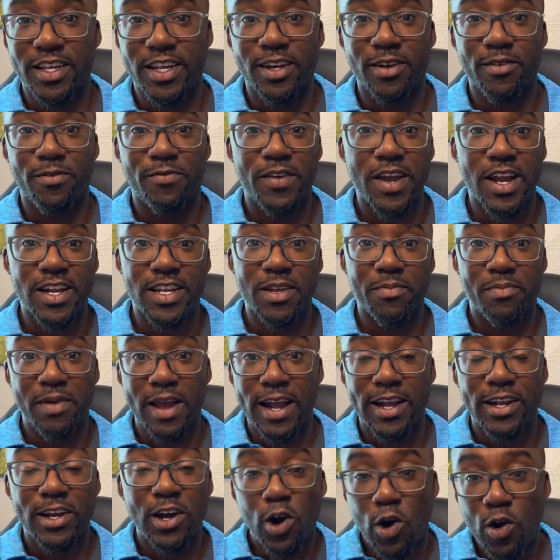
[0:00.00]
affected by
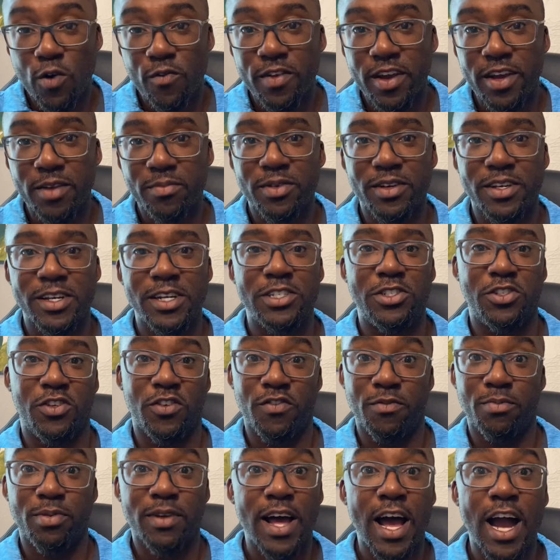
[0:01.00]
COVID because you've
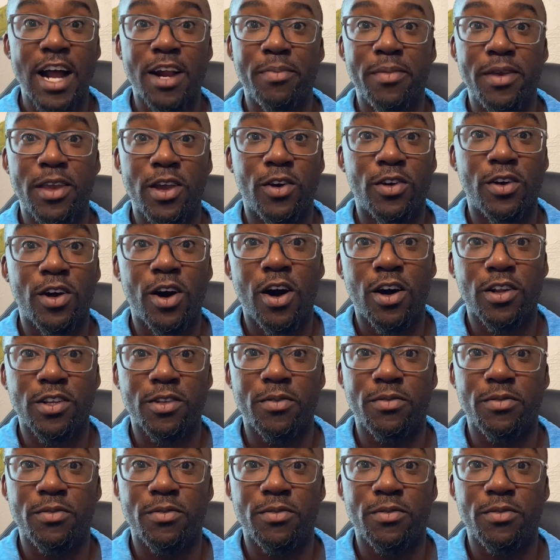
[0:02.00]
blocked me on all